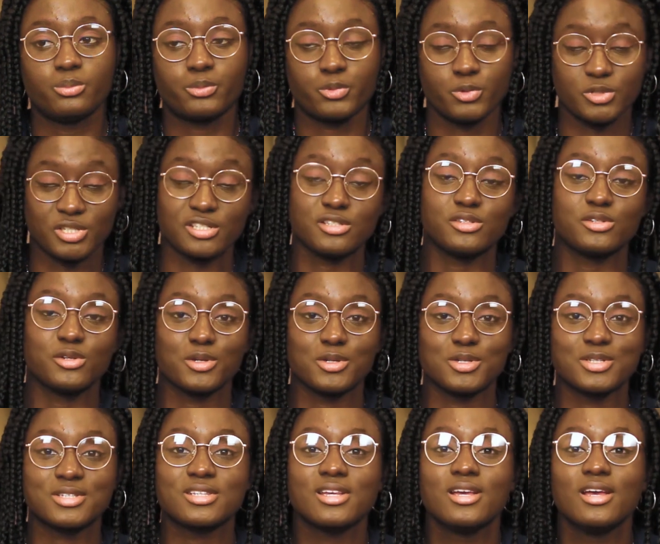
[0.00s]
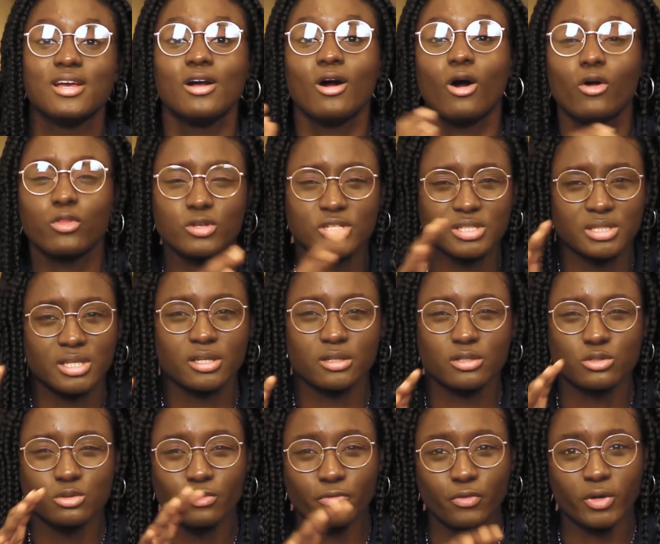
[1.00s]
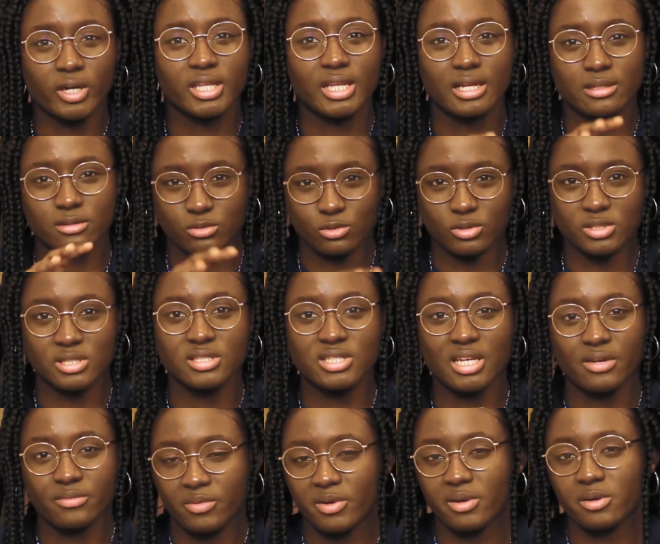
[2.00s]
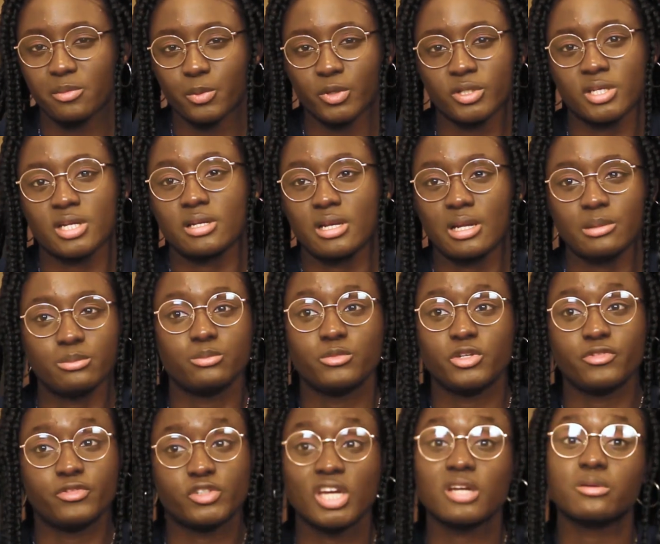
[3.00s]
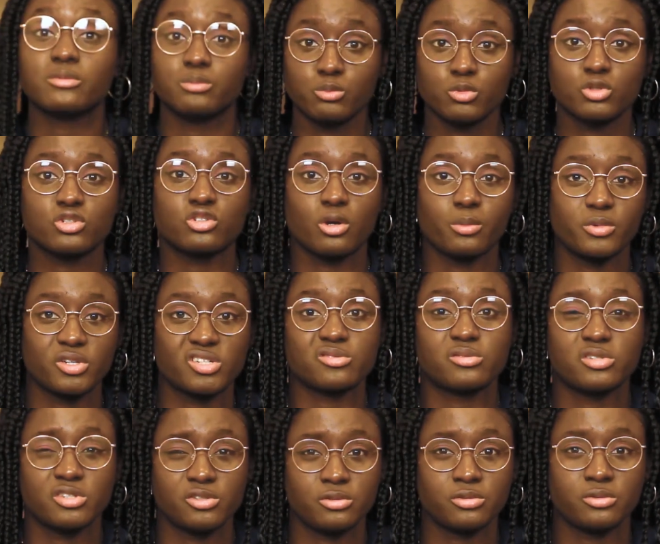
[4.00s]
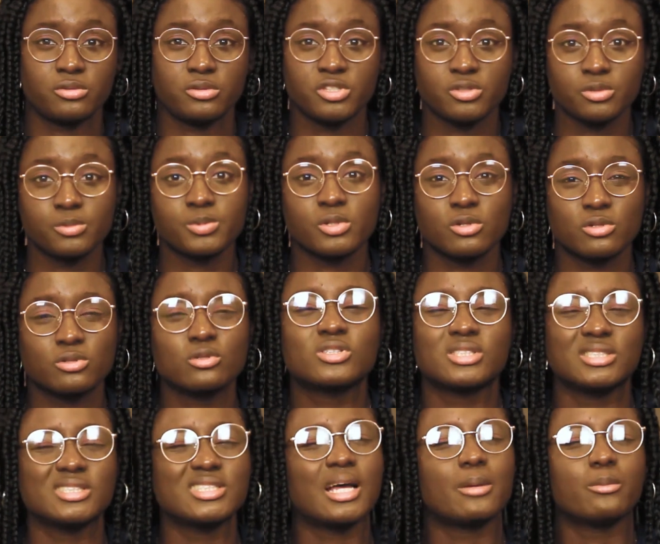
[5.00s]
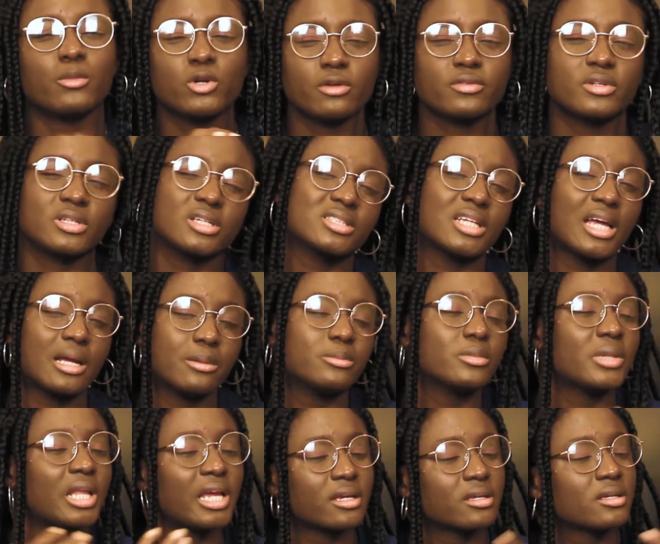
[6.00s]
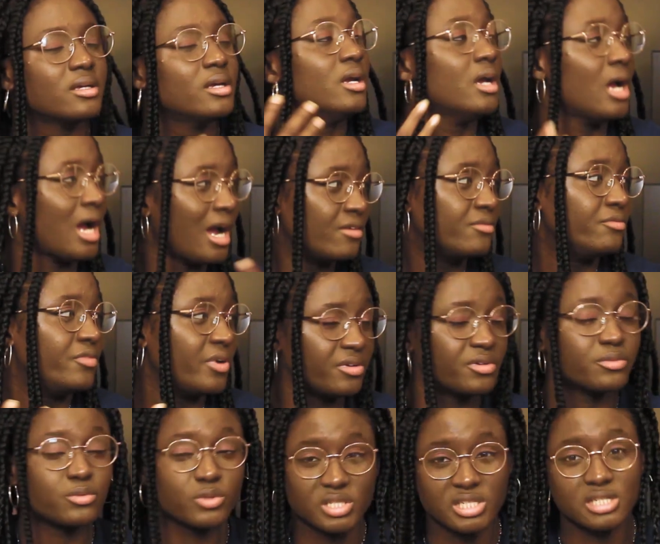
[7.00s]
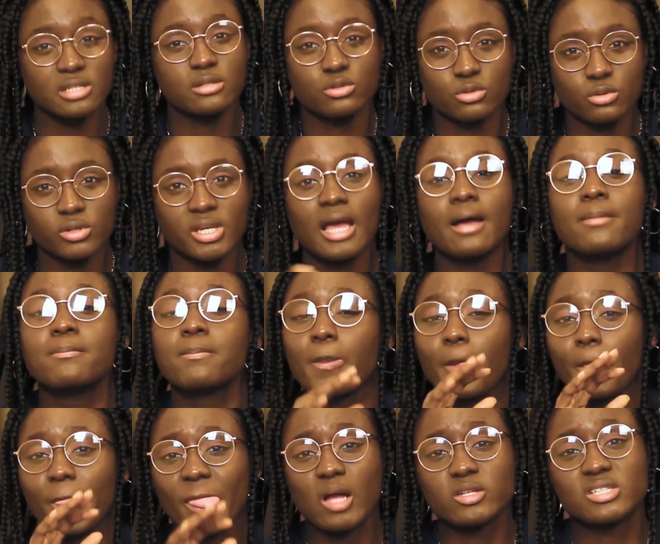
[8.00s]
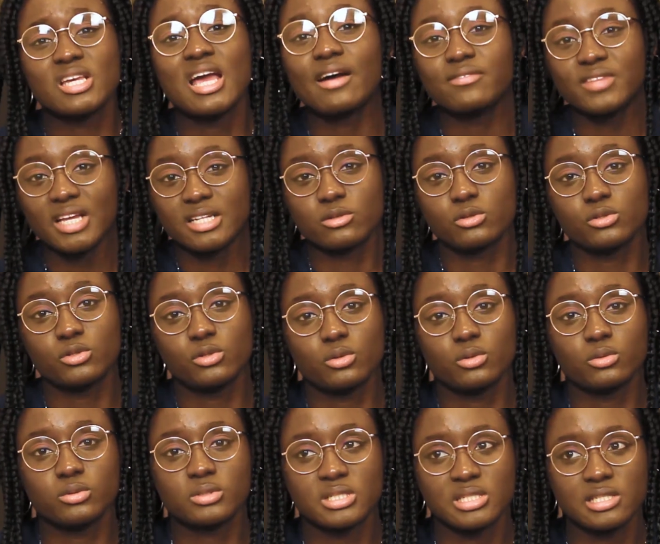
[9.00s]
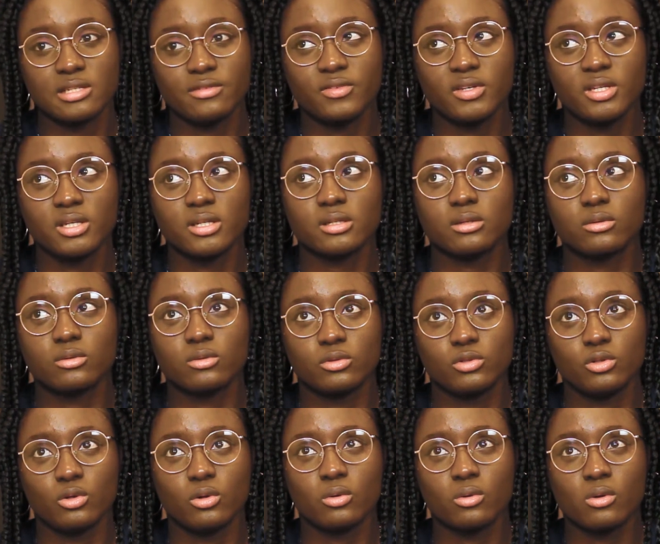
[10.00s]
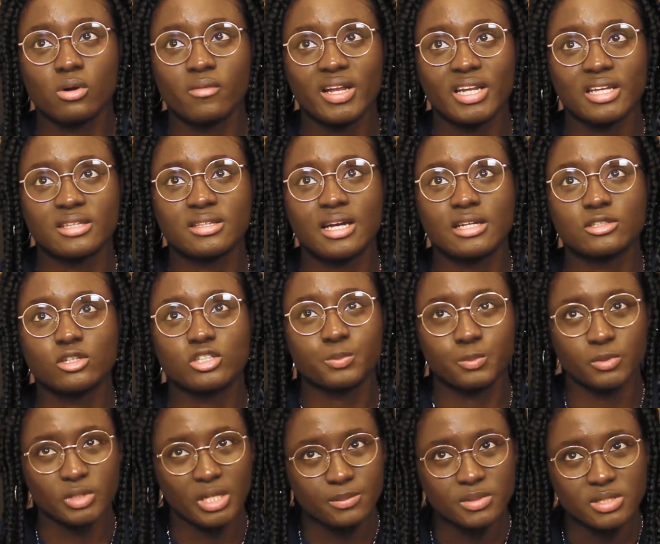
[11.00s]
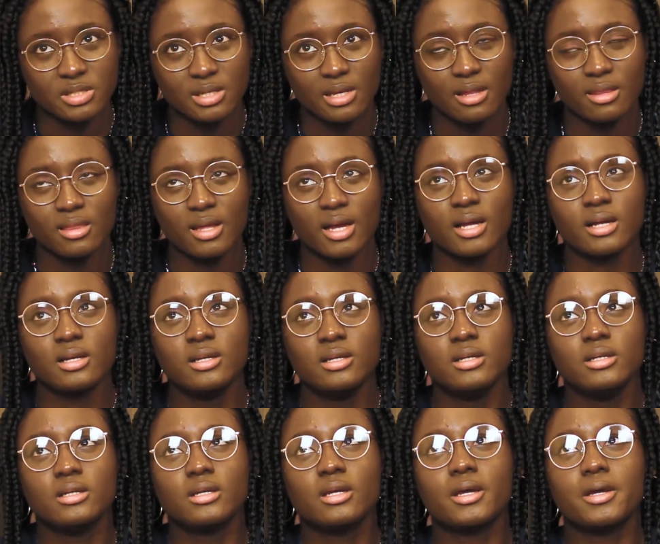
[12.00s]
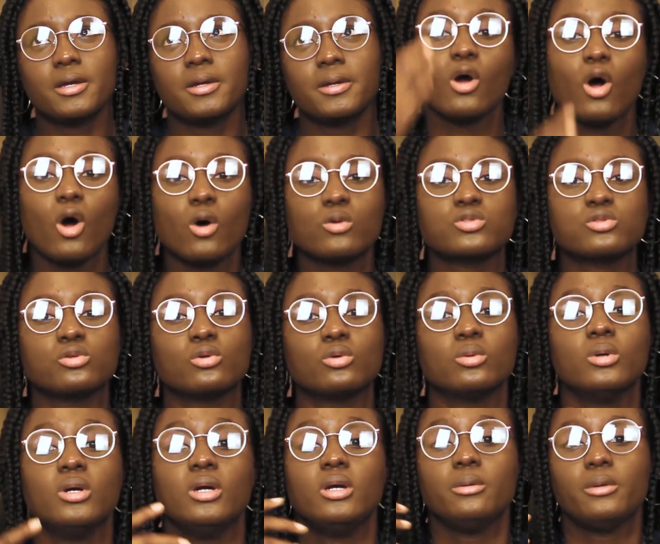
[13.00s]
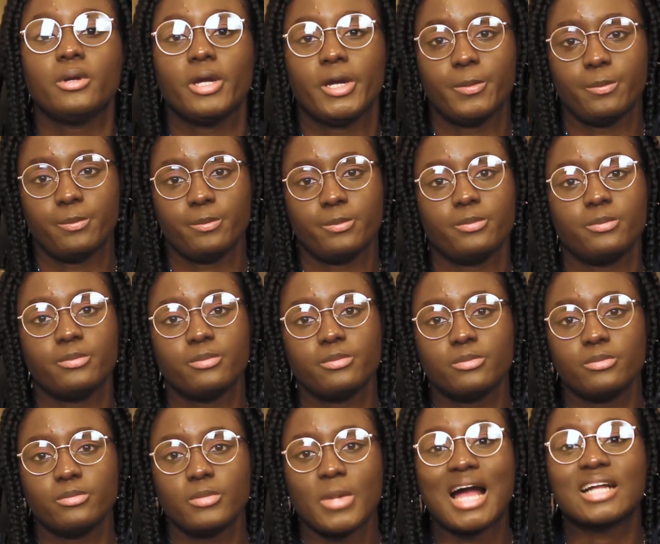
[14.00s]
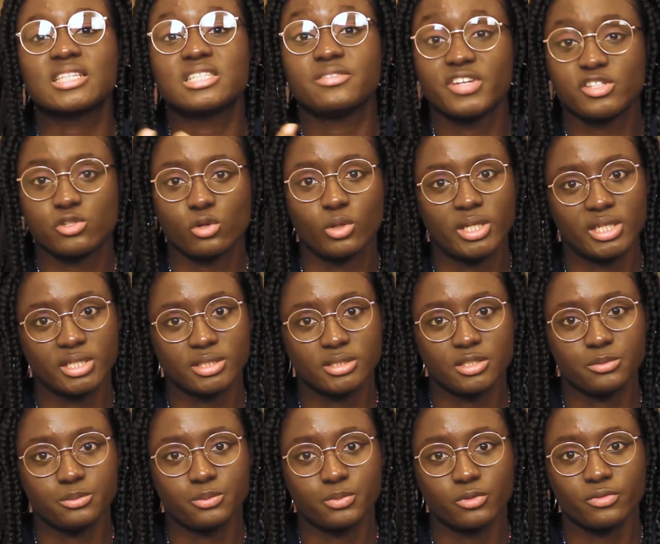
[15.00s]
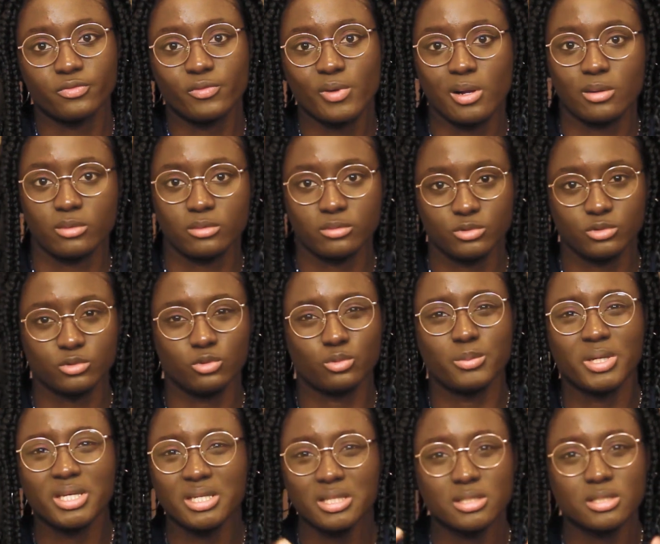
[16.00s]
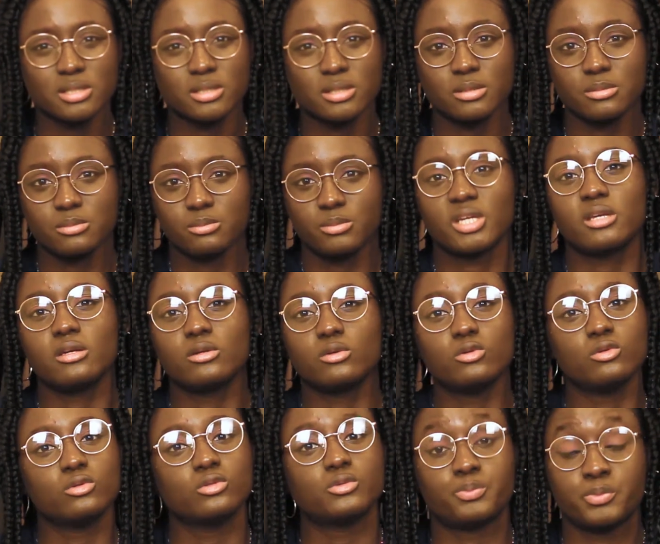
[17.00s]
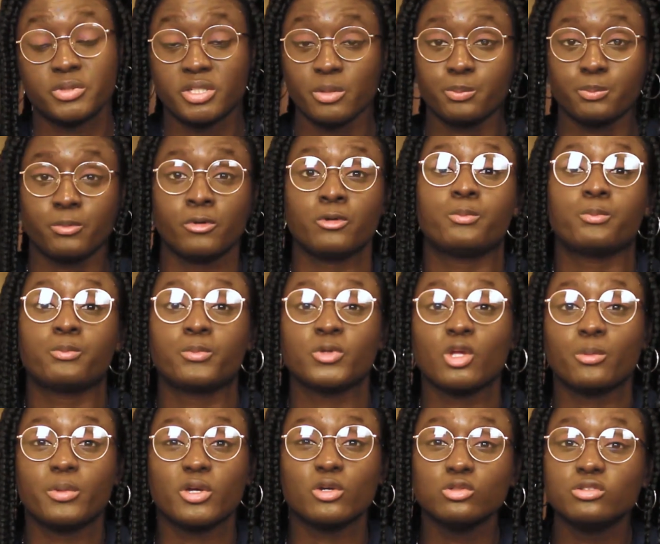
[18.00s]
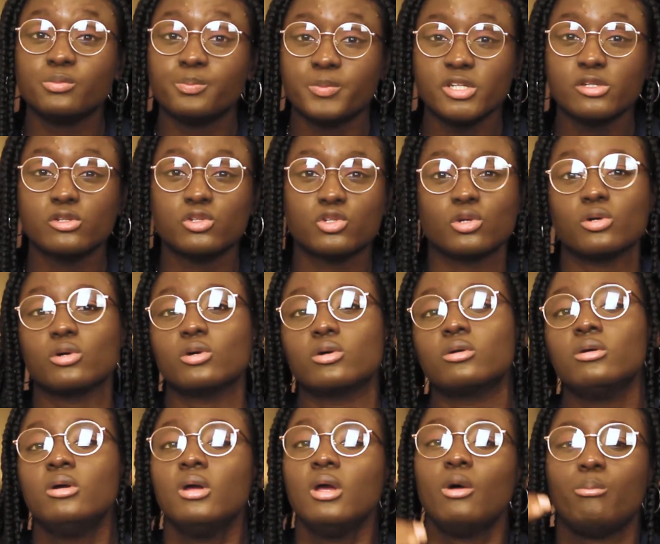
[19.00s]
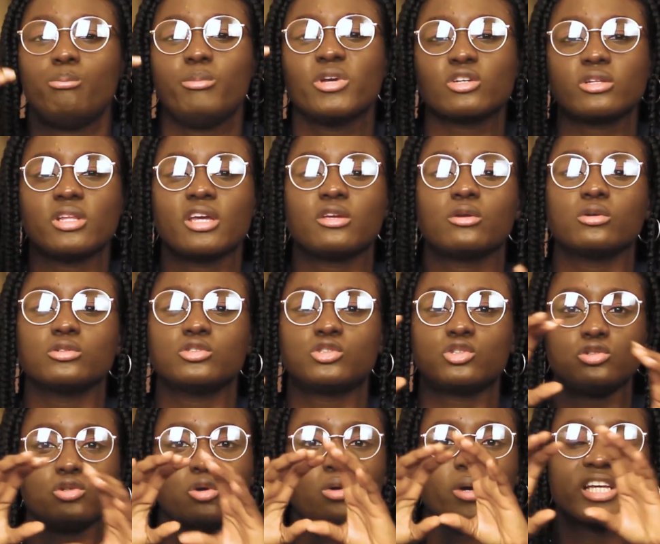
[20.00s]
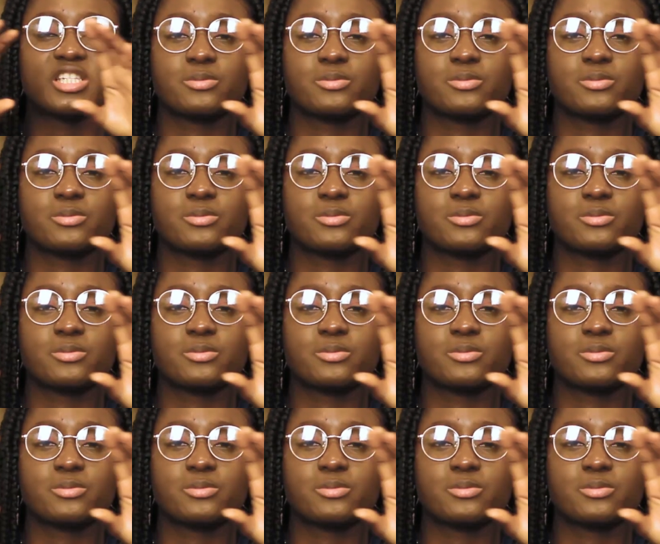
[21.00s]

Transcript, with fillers: procedures all those things don't forget that those things are very important and if you check most job descriptions, those things are one of the things that like are very routine so yeah also have that on your cv on your cover letter just put them together yeah. Also, um, activate your LinkedIn profile. You know, make it make it good. Put a, put, put up a good picture. Make sure that your your